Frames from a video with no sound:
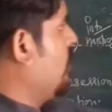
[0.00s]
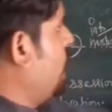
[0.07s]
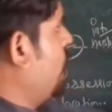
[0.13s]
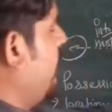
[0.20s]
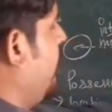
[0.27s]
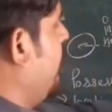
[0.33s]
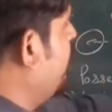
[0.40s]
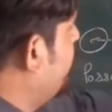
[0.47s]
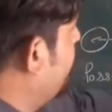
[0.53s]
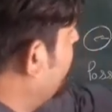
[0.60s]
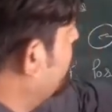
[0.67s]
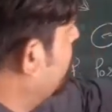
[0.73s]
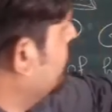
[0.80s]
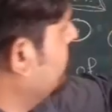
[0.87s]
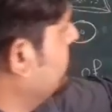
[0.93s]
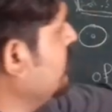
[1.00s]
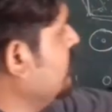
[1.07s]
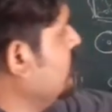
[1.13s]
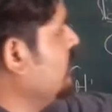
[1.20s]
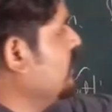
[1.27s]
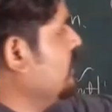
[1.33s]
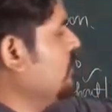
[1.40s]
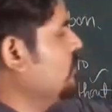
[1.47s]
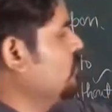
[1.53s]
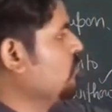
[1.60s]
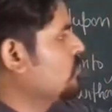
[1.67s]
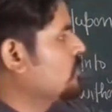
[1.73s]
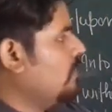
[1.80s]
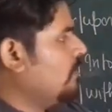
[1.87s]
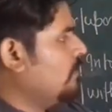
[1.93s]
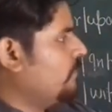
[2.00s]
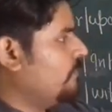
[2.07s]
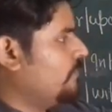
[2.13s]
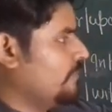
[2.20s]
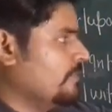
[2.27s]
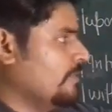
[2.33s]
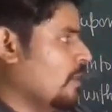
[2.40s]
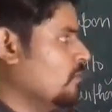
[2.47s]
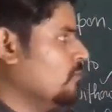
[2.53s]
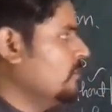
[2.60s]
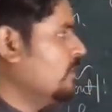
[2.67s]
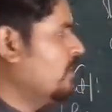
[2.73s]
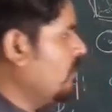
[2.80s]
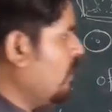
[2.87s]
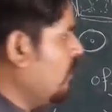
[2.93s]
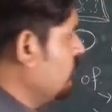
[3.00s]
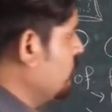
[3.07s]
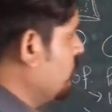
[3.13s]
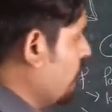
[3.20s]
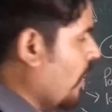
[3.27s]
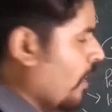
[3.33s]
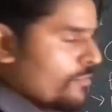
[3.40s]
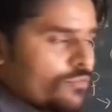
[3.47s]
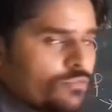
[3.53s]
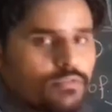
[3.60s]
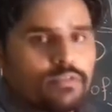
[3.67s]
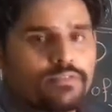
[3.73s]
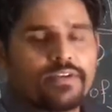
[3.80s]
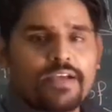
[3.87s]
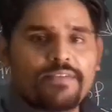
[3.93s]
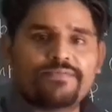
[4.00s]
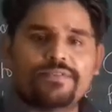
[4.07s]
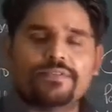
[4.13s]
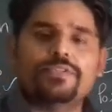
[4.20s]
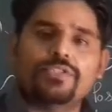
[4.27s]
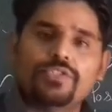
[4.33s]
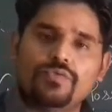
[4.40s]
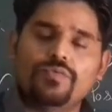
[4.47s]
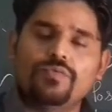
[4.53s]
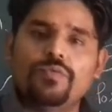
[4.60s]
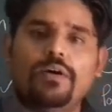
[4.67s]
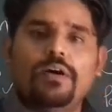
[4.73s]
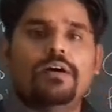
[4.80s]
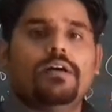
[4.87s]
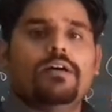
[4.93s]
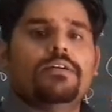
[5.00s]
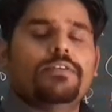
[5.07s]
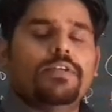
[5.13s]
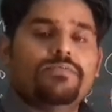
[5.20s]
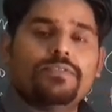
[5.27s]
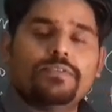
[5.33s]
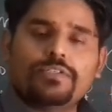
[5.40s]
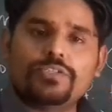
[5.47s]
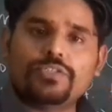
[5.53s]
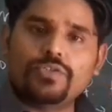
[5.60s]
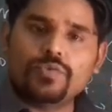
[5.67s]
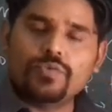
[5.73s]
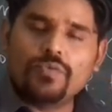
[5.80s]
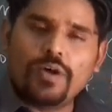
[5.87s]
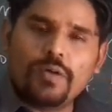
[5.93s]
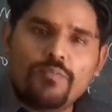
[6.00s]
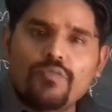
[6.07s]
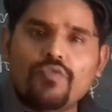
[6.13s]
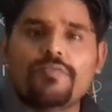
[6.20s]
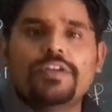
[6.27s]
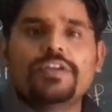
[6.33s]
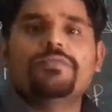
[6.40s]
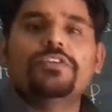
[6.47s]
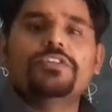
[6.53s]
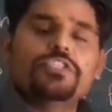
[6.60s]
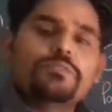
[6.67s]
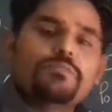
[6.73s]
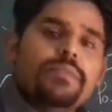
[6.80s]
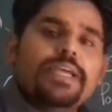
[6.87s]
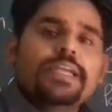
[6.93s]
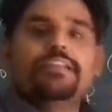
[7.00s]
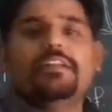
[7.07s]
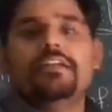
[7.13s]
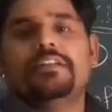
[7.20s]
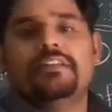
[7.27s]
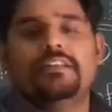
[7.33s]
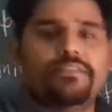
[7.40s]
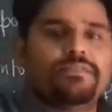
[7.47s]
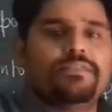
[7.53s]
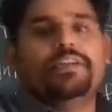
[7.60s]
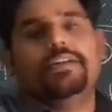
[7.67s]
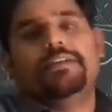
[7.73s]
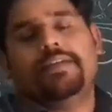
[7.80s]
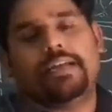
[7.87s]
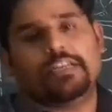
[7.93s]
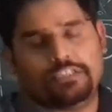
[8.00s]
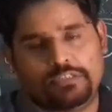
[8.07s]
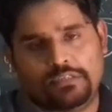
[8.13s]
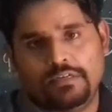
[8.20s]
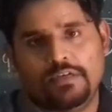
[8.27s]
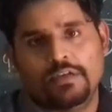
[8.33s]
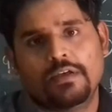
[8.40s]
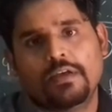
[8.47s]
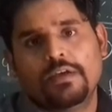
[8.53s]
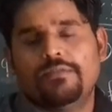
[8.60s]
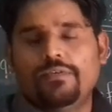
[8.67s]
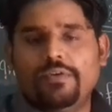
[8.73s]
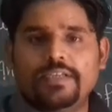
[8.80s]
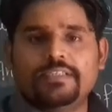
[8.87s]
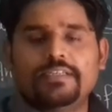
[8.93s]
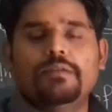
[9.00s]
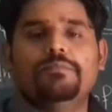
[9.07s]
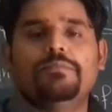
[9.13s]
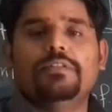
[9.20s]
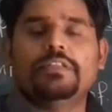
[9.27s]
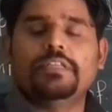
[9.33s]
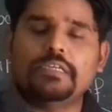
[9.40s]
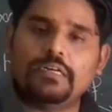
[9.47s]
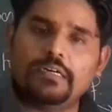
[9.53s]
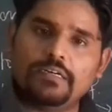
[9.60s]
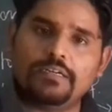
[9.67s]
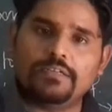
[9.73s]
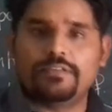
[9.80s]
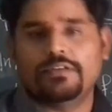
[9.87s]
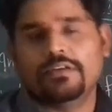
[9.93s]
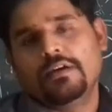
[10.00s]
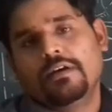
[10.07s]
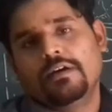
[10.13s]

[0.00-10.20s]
Now we have the use of round and around. Round refers to a movement which is made in a definite direction. For example, the earth